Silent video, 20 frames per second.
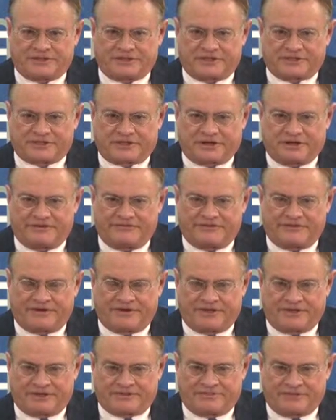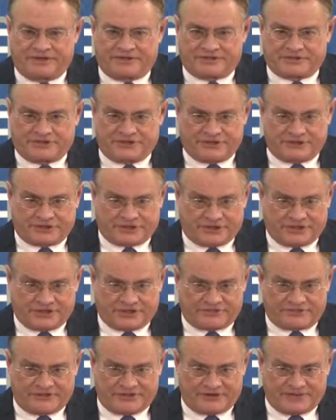the Qatari finance minister, and the
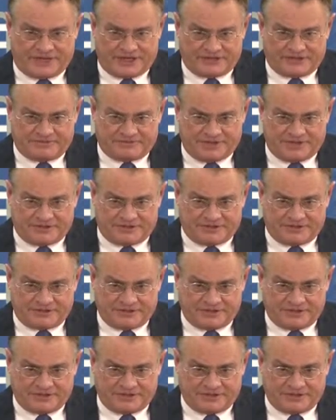Turkish finance minister.